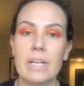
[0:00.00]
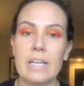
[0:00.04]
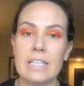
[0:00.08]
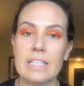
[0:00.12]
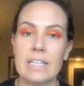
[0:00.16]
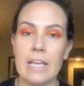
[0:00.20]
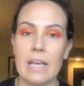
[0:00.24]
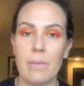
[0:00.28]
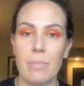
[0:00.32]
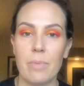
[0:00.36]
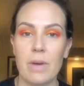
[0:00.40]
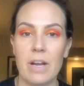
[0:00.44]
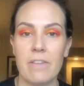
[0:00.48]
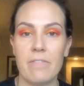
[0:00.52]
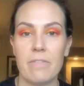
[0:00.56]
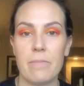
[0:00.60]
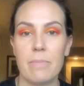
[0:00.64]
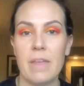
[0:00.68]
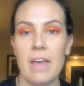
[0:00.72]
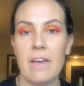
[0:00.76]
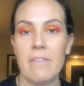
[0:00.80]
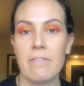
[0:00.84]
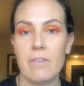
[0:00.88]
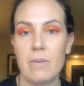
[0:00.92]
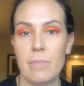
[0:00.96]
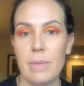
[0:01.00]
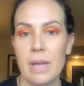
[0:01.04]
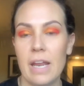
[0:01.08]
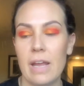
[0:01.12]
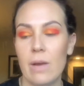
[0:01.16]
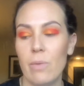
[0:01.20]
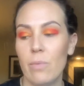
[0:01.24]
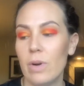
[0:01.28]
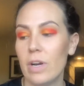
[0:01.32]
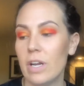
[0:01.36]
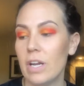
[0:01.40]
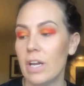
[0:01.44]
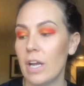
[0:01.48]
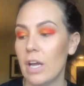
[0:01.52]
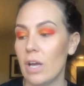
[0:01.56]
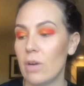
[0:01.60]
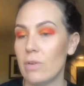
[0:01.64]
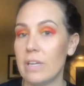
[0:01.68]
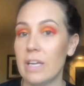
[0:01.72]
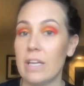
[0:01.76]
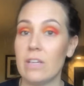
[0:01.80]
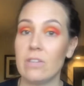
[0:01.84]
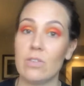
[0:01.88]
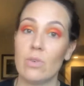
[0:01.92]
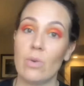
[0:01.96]
take a break from that for a minute, and we're gonna go
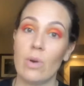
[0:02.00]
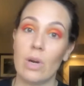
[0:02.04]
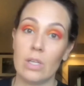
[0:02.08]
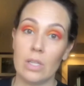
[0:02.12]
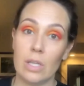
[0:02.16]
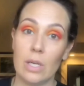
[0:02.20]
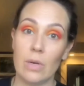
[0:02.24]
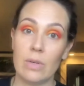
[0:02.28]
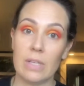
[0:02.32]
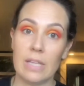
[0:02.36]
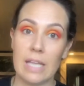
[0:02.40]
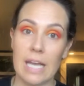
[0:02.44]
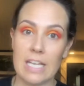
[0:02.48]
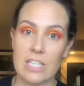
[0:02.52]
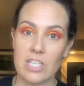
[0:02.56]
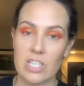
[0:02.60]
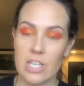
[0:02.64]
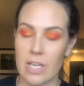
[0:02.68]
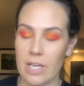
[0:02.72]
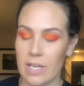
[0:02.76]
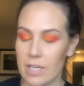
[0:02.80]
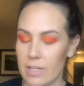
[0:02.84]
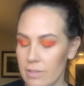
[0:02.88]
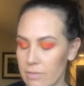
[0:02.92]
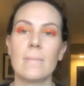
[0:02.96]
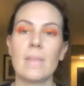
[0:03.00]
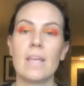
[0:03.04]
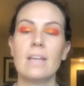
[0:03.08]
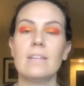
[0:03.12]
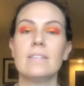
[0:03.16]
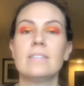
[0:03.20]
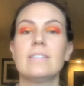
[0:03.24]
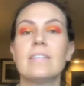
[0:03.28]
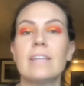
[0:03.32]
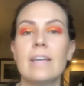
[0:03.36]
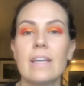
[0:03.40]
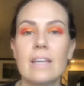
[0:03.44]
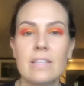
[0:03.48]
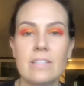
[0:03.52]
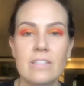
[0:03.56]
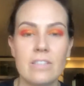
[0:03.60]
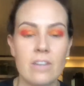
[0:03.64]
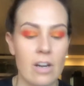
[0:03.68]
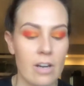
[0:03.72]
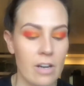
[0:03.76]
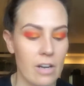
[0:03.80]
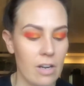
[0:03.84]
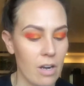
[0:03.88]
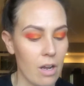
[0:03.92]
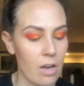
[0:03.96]
down to our lower lash line. To get us
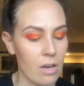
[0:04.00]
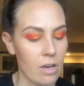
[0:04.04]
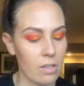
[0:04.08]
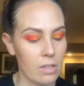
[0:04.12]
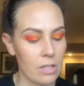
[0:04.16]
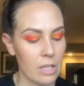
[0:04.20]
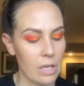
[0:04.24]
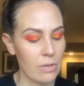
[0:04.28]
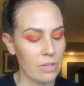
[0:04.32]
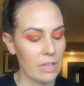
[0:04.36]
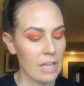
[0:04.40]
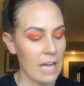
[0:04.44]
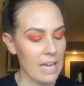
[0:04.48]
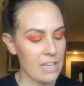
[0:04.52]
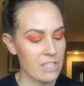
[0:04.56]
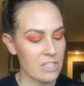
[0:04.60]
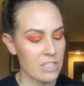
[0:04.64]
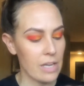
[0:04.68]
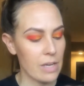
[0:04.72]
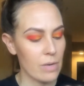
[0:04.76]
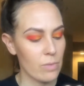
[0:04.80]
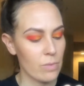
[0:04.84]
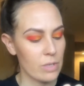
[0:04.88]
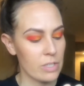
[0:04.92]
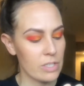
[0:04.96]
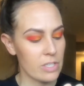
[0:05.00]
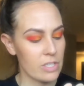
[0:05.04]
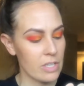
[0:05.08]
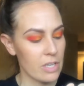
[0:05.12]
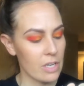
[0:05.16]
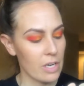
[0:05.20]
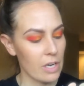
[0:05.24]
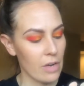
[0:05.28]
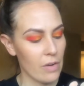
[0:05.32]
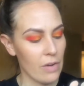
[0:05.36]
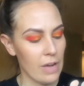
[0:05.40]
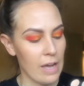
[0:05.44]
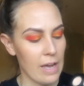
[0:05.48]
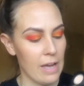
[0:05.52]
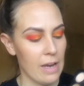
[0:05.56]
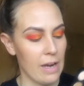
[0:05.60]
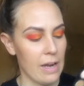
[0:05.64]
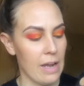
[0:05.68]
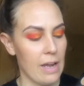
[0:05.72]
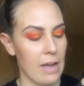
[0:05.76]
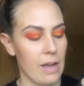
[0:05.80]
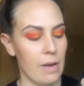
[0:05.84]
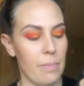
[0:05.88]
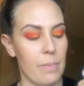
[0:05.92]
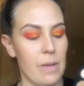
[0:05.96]
started on our lower lash line, we're just gonna go ahead
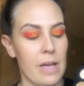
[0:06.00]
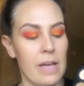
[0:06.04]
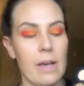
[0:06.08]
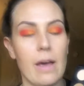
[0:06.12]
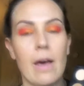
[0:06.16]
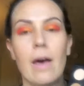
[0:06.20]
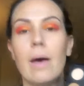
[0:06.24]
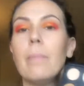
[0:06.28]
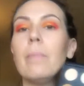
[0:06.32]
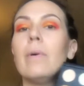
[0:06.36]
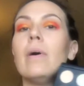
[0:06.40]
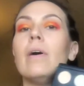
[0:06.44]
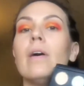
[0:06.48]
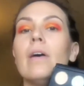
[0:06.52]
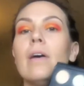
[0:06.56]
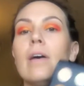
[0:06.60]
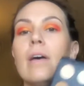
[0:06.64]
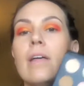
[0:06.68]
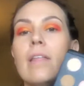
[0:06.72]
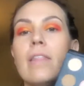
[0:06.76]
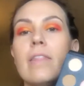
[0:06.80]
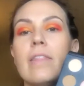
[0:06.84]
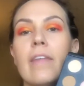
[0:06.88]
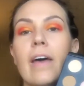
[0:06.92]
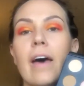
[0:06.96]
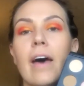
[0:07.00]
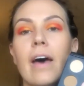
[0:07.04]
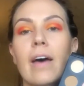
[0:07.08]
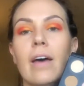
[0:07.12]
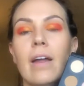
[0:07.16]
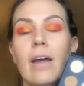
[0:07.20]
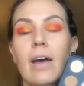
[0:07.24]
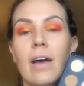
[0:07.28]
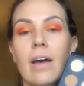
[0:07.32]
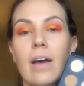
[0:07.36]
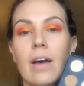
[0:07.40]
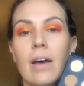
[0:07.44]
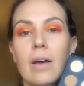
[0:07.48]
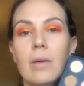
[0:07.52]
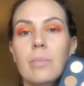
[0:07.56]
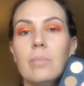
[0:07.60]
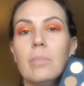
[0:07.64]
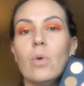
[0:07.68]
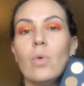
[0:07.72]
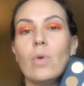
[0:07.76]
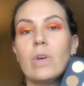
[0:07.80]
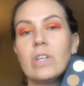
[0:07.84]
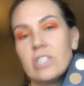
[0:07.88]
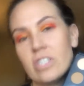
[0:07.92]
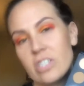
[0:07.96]
and pick up that
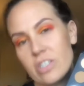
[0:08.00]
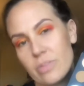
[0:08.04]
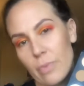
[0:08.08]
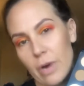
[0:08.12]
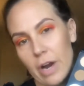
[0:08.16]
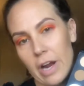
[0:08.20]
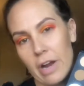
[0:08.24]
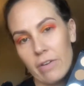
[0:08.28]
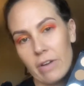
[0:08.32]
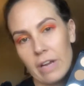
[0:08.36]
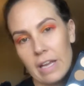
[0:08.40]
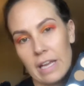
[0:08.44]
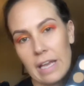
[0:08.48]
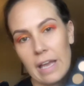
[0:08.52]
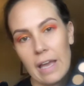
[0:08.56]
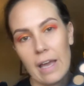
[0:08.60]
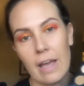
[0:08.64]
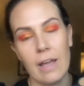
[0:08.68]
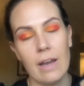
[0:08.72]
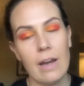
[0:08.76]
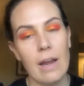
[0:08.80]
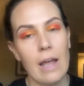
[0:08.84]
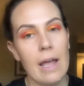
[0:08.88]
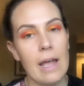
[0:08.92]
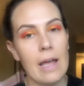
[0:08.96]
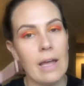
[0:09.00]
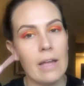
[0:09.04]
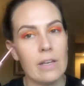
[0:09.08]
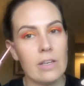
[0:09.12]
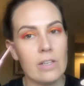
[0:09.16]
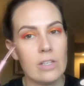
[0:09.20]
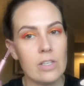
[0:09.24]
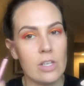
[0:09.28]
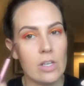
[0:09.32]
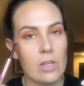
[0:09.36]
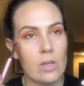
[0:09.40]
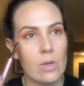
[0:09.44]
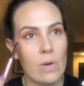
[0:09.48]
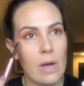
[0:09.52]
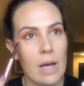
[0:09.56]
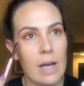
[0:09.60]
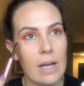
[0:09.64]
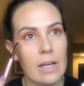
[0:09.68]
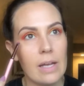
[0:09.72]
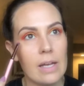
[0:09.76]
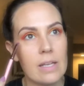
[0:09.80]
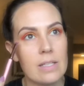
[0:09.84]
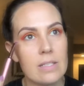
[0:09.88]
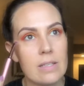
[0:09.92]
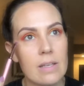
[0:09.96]
orangish brown again and do, I
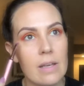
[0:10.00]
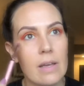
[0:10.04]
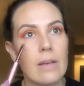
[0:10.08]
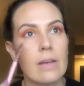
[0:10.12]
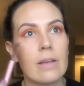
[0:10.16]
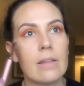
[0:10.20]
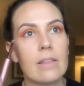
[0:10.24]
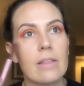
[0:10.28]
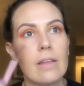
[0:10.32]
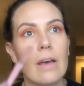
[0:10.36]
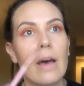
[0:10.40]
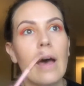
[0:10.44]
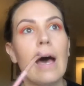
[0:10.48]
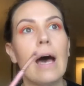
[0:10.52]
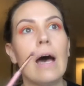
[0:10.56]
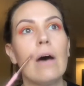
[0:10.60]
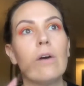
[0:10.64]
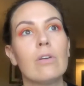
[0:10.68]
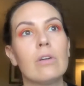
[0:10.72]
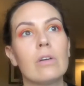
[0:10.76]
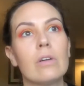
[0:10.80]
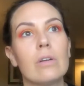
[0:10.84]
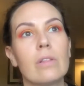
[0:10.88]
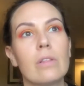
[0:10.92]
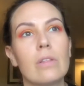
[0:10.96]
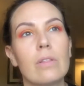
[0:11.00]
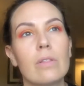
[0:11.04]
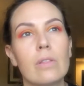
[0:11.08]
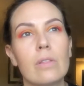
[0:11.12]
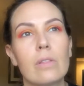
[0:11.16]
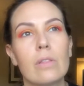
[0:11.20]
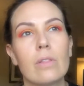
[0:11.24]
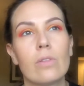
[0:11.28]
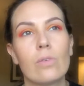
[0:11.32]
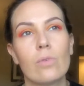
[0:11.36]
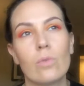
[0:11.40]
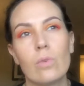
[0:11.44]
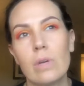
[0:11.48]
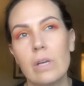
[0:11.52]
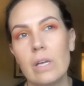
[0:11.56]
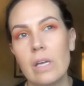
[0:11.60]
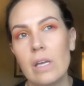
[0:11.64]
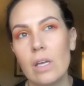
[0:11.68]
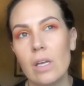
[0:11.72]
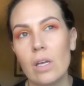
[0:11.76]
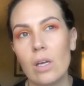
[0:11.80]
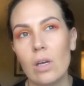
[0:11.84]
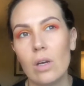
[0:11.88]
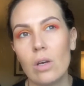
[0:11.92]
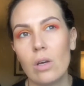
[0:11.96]
guess, like the outer
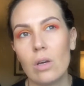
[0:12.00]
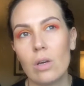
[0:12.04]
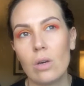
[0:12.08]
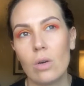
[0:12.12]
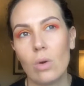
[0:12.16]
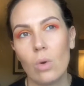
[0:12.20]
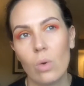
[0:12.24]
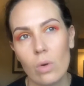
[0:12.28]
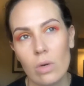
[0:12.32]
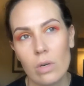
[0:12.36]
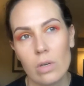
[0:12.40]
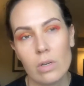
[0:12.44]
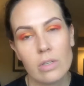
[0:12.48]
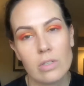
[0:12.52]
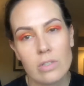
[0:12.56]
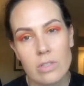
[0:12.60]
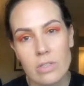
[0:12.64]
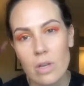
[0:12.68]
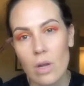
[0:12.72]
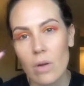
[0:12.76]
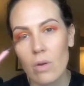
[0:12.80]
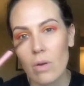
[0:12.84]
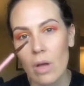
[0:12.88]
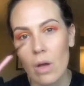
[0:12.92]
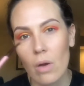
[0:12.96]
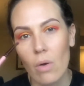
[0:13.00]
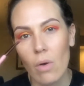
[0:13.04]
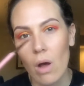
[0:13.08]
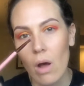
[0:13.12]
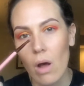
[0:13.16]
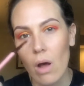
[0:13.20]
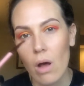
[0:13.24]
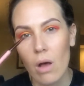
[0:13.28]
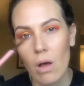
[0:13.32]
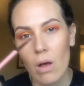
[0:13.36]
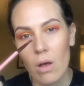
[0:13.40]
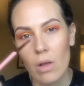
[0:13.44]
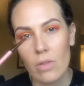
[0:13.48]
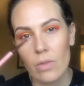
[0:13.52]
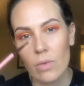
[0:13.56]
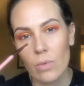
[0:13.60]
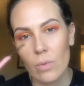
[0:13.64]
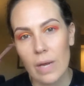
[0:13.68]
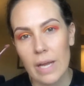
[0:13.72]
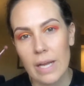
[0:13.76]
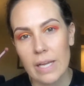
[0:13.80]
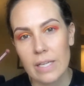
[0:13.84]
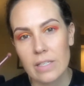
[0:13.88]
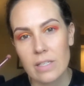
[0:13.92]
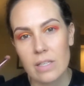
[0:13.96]
3/4. Don't go all the
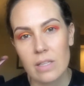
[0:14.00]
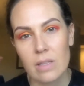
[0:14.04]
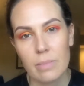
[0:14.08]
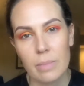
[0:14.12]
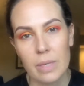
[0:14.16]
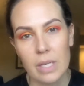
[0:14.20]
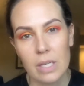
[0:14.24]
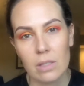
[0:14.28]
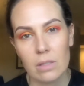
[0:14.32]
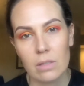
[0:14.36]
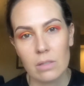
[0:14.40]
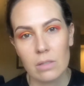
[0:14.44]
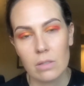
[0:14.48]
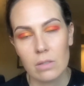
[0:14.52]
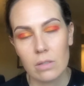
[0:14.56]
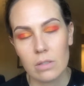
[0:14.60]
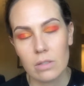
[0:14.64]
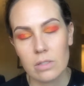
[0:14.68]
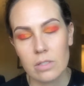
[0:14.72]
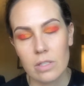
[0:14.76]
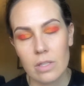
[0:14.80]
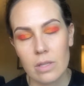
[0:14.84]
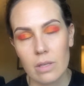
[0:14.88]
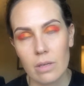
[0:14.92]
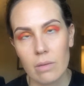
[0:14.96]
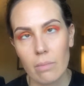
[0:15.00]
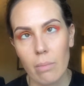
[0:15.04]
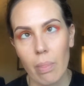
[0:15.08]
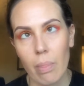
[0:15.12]
way to the middle or to the,